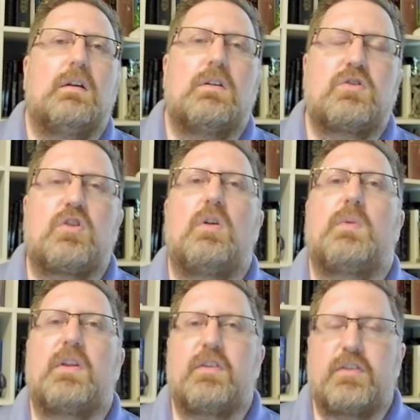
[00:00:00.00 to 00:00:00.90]
Shalom,
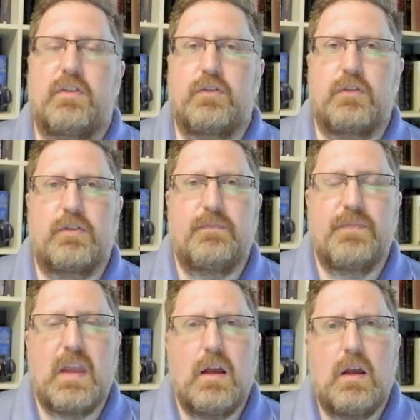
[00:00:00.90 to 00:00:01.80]
brothers and sisters.
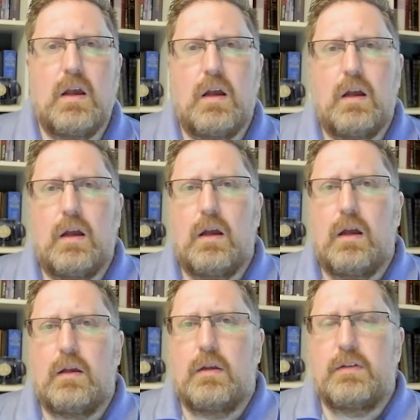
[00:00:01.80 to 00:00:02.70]

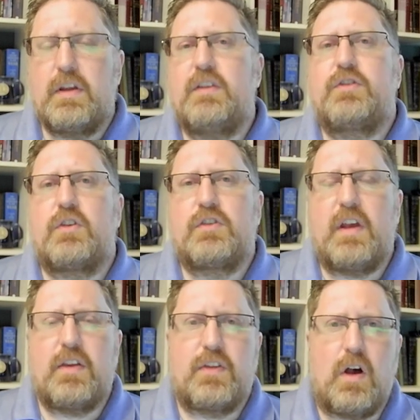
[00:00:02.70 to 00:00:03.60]
Today's Thursday
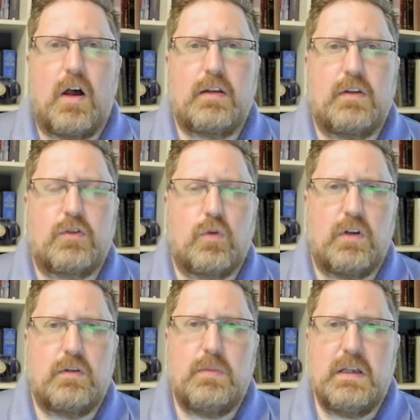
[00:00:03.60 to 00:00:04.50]
thought is going
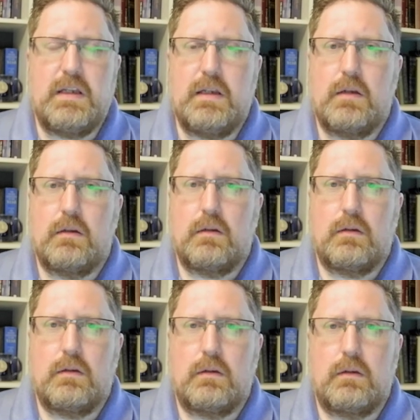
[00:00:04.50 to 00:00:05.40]
to be
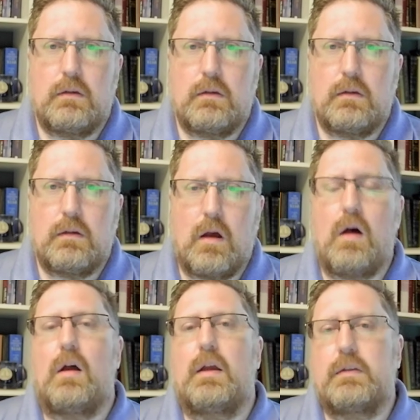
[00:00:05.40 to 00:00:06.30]

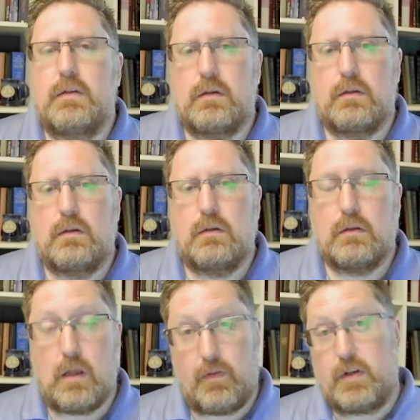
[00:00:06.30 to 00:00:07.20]
on
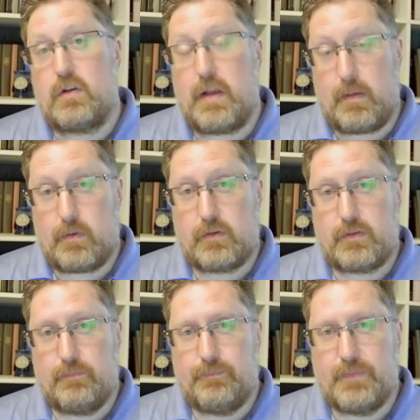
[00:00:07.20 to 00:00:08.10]
loving your neighbors,
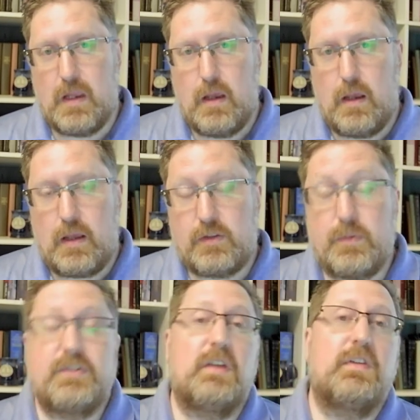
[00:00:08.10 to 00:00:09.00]

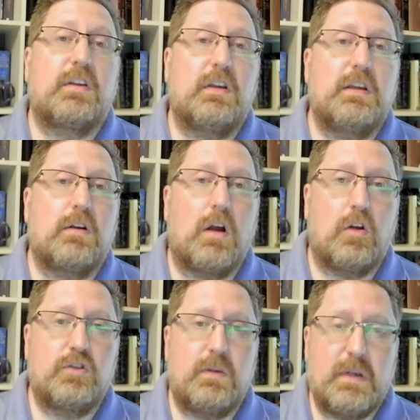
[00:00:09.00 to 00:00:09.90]
specifically your
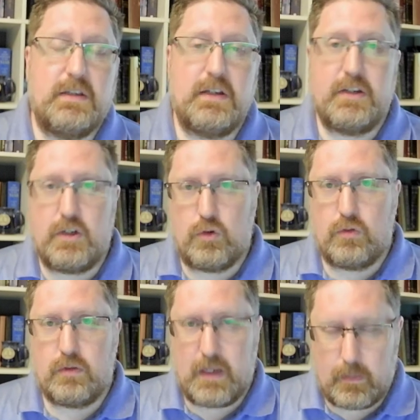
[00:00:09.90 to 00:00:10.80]
LGBTQ
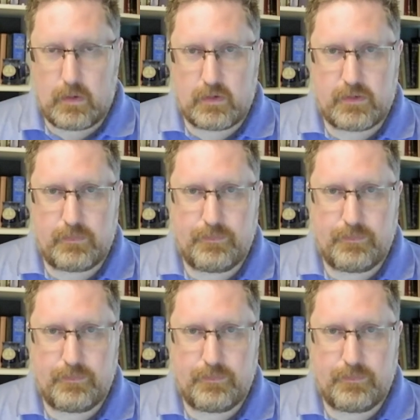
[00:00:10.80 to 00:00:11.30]
neighbors.